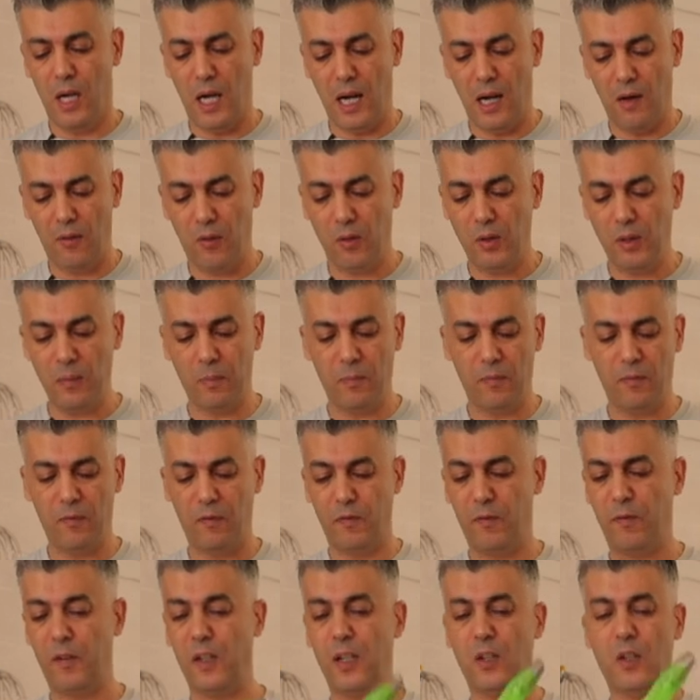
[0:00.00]
I've only
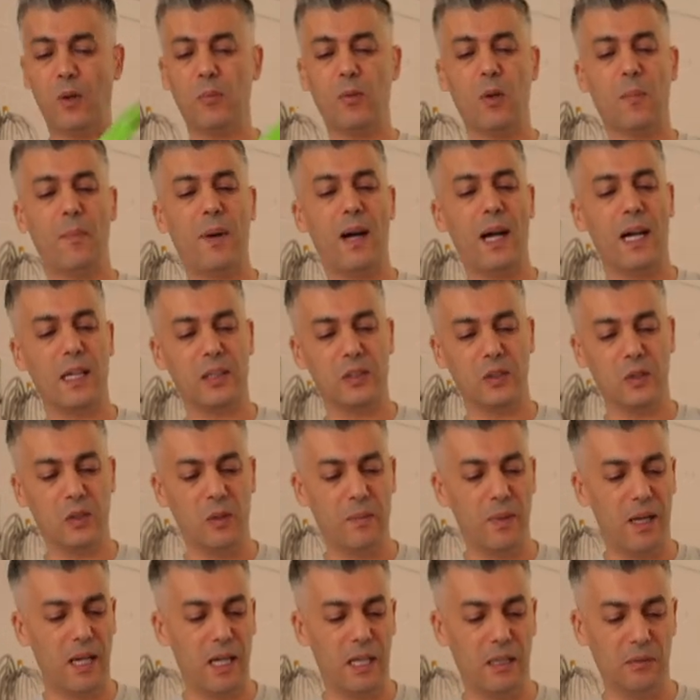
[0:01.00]
filled up the bag to
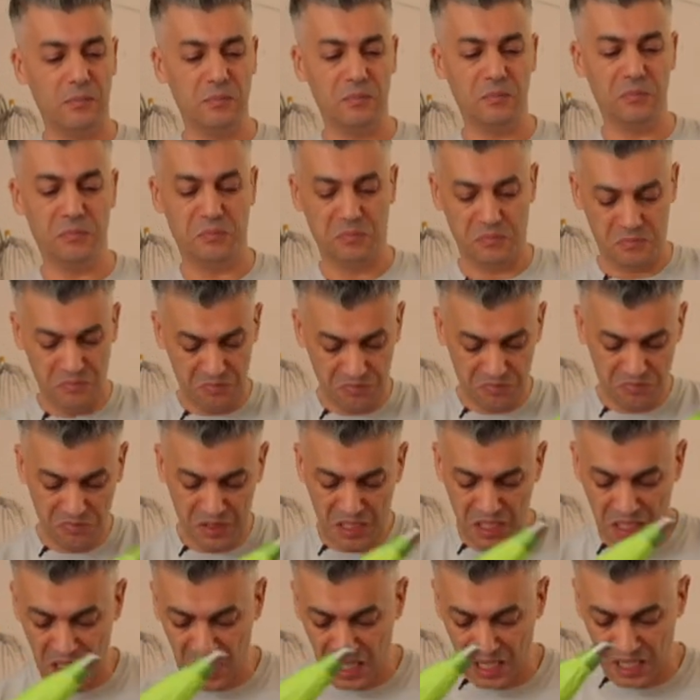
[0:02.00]
about
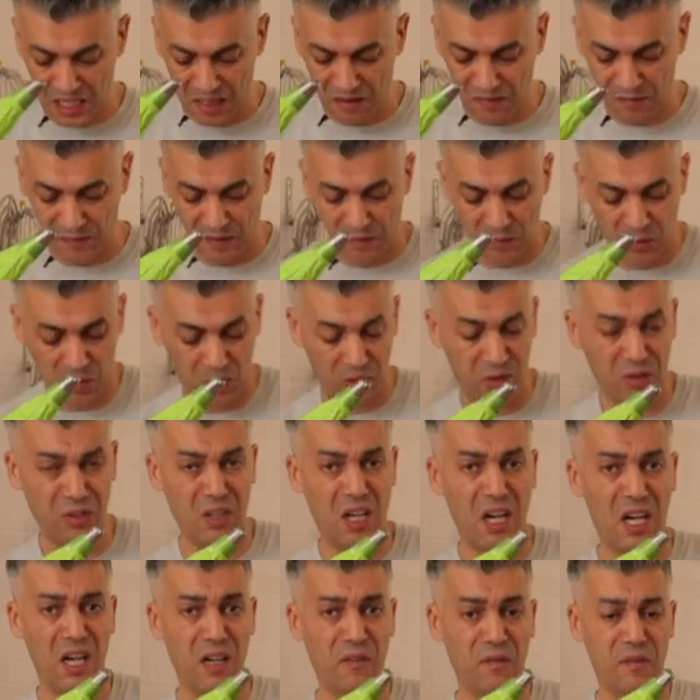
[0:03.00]
half, I've got
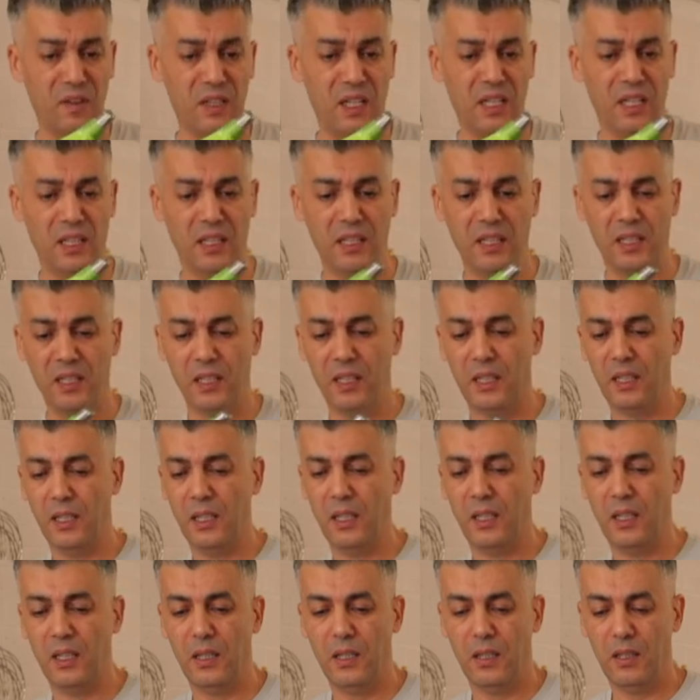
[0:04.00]
another half in here,
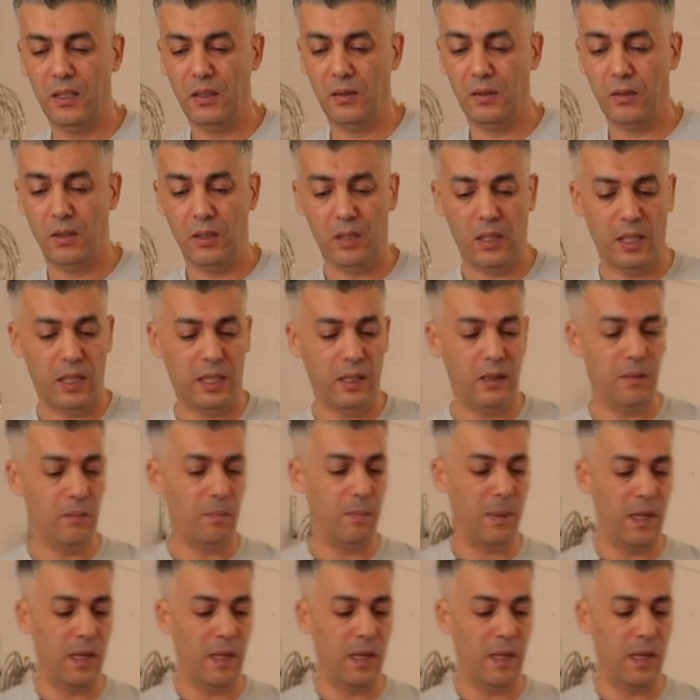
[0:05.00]
and